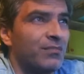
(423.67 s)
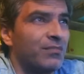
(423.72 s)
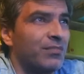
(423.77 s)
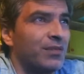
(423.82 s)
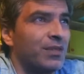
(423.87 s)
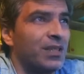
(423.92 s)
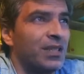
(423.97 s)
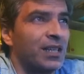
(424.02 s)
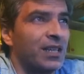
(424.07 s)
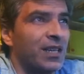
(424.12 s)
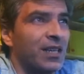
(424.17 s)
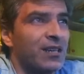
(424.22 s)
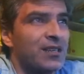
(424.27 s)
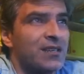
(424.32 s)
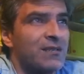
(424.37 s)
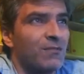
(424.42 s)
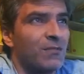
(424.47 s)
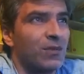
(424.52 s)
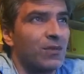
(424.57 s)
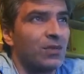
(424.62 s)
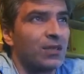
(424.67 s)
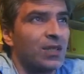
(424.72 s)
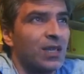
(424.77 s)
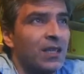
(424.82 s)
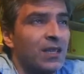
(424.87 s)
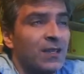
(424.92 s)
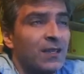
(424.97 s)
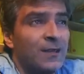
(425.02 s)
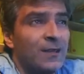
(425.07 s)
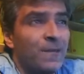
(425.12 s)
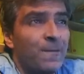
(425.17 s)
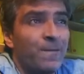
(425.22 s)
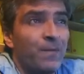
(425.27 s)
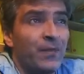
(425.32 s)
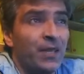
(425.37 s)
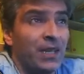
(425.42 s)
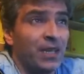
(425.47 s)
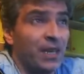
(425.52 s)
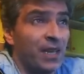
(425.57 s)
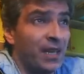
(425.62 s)
really cares about
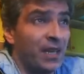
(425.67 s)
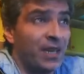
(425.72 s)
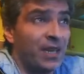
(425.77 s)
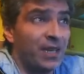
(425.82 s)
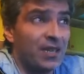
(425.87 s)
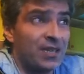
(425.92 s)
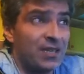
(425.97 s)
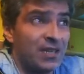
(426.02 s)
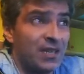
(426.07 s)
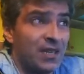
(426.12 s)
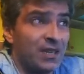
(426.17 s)
in areas